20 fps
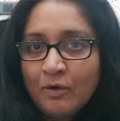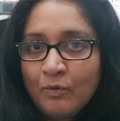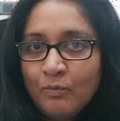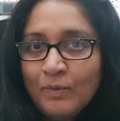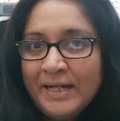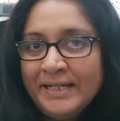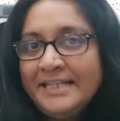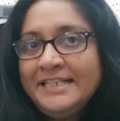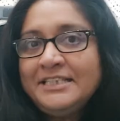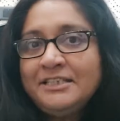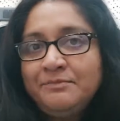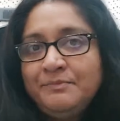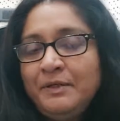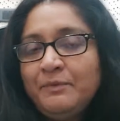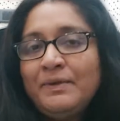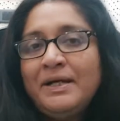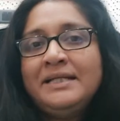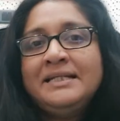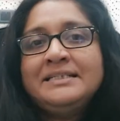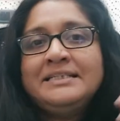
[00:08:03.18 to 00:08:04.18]
What is me?
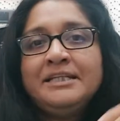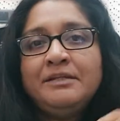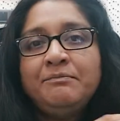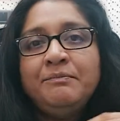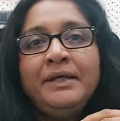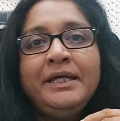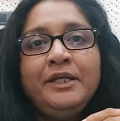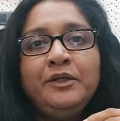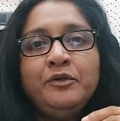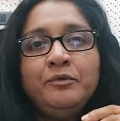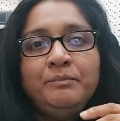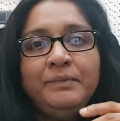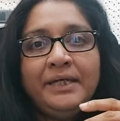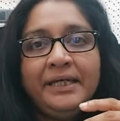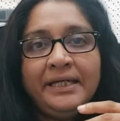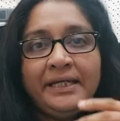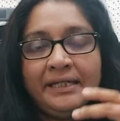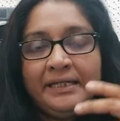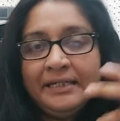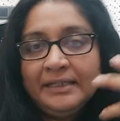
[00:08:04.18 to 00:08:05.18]
What does it mean to
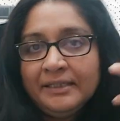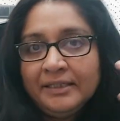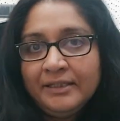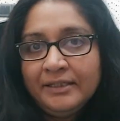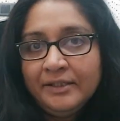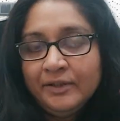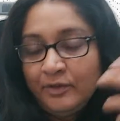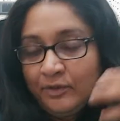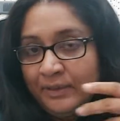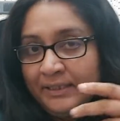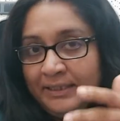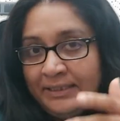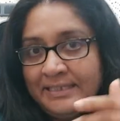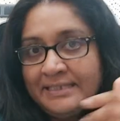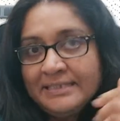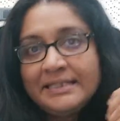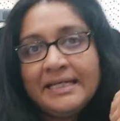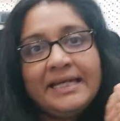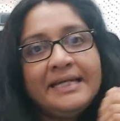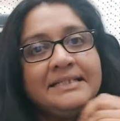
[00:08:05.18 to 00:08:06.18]
be, you know, in
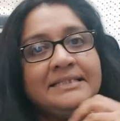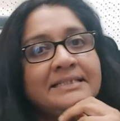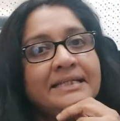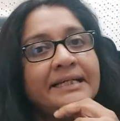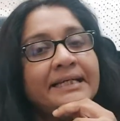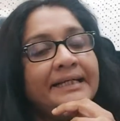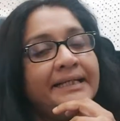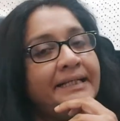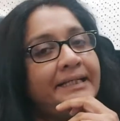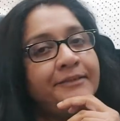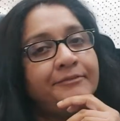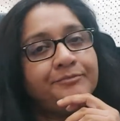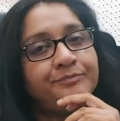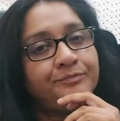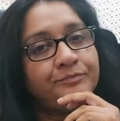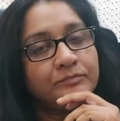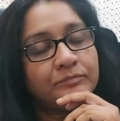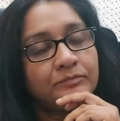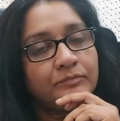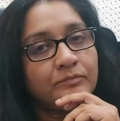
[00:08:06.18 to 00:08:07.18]
this case, Sinhala?
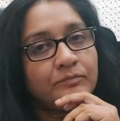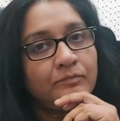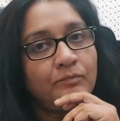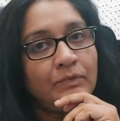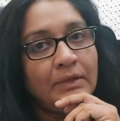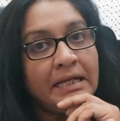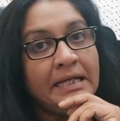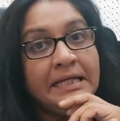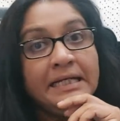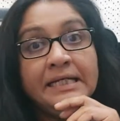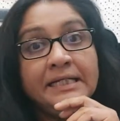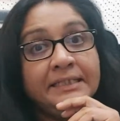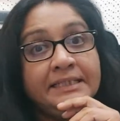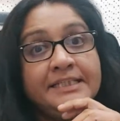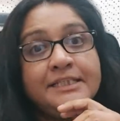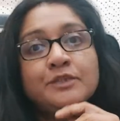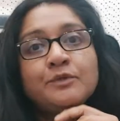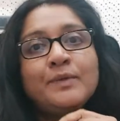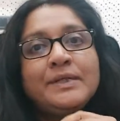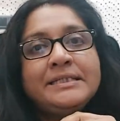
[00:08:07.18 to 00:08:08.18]

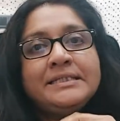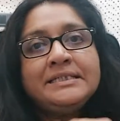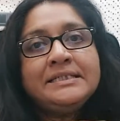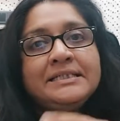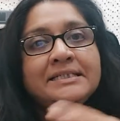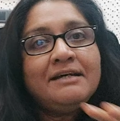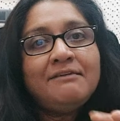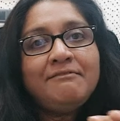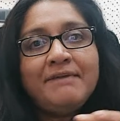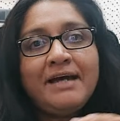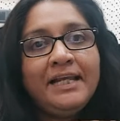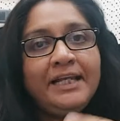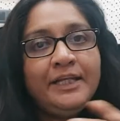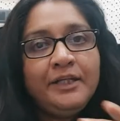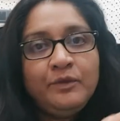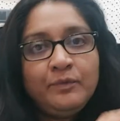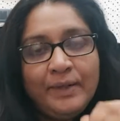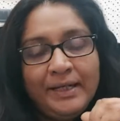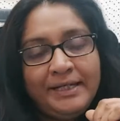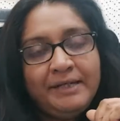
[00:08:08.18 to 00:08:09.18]
These questions are
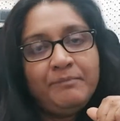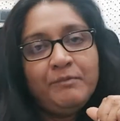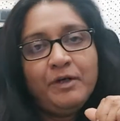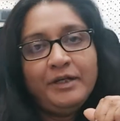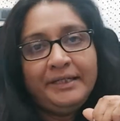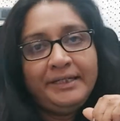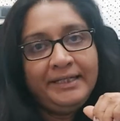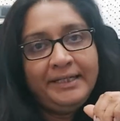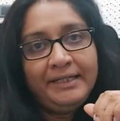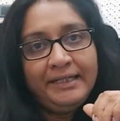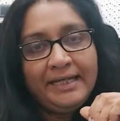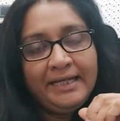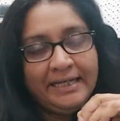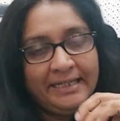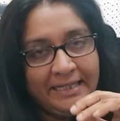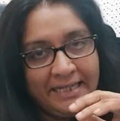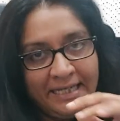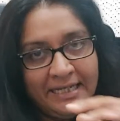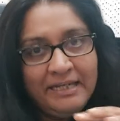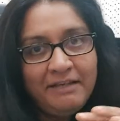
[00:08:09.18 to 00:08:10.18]
valid to anybody
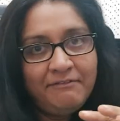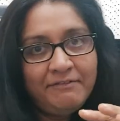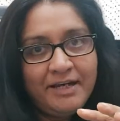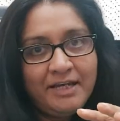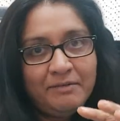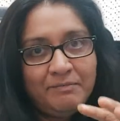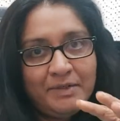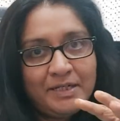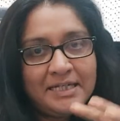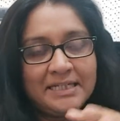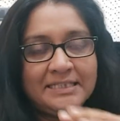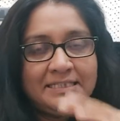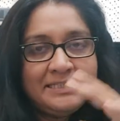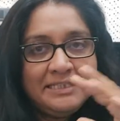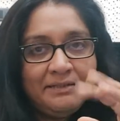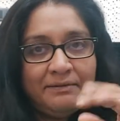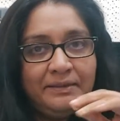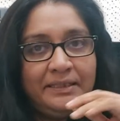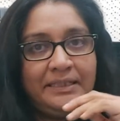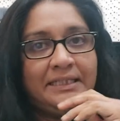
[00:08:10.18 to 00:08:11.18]
and anyone, because
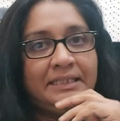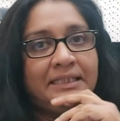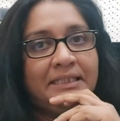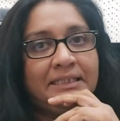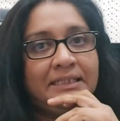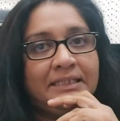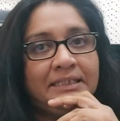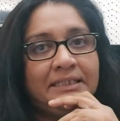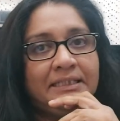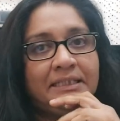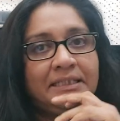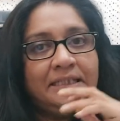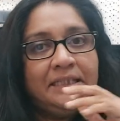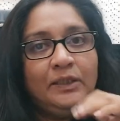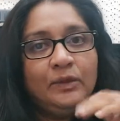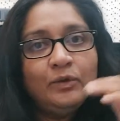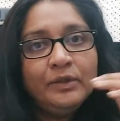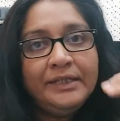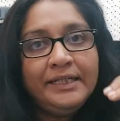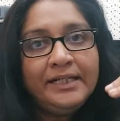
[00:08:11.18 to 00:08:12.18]
the
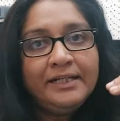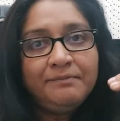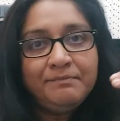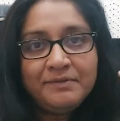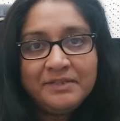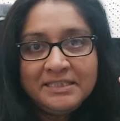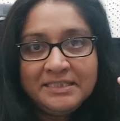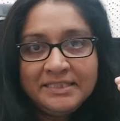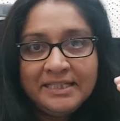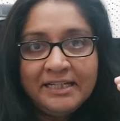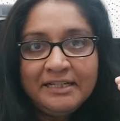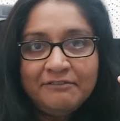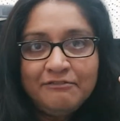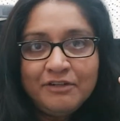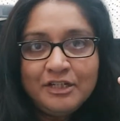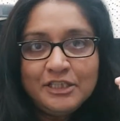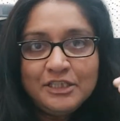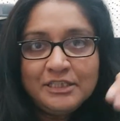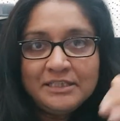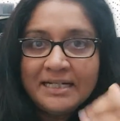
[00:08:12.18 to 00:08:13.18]
colonial project
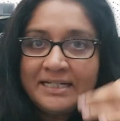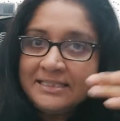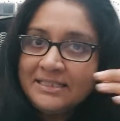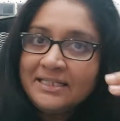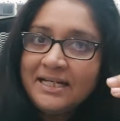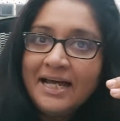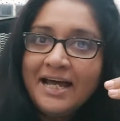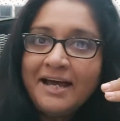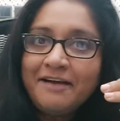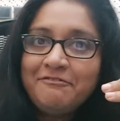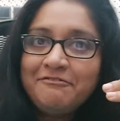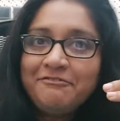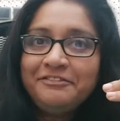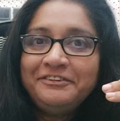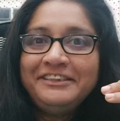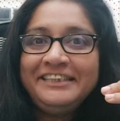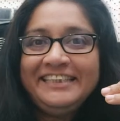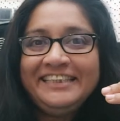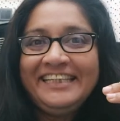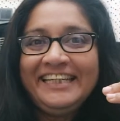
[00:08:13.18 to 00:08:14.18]
was such a
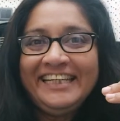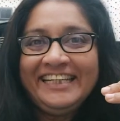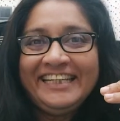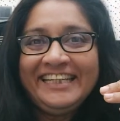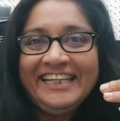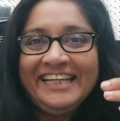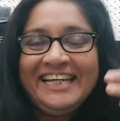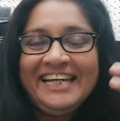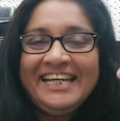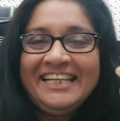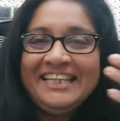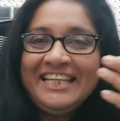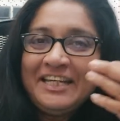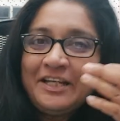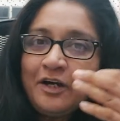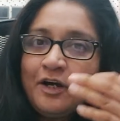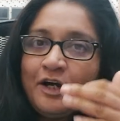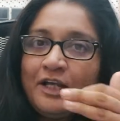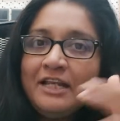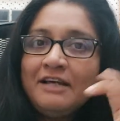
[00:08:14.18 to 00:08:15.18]
harmful thing that
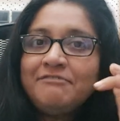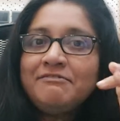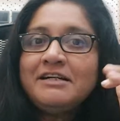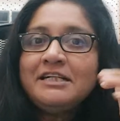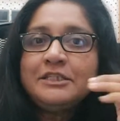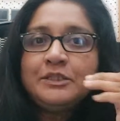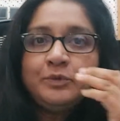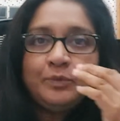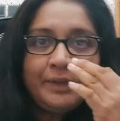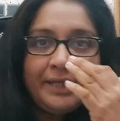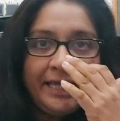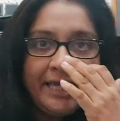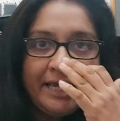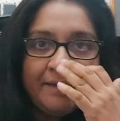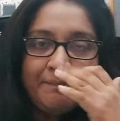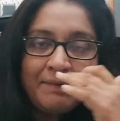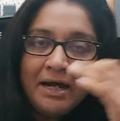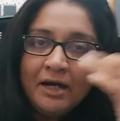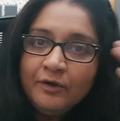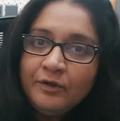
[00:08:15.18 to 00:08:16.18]
all of us who
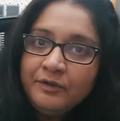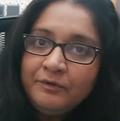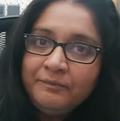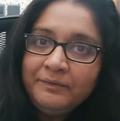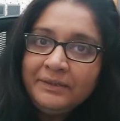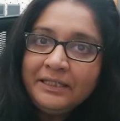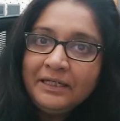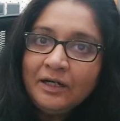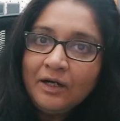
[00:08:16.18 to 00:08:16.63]
came out